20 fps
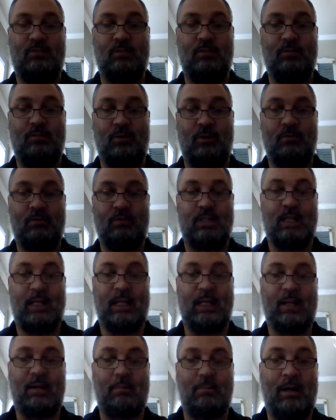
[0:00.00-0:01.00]

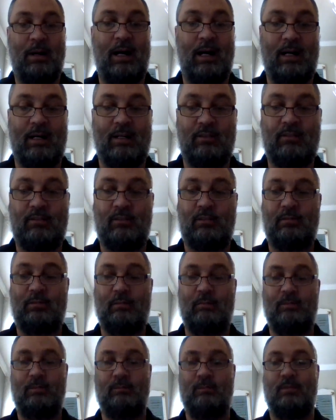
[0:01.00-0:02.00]
volcanic piles?
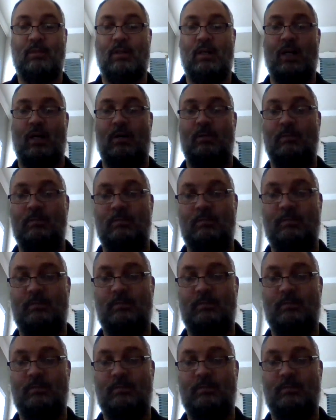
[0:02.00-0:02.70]
Go.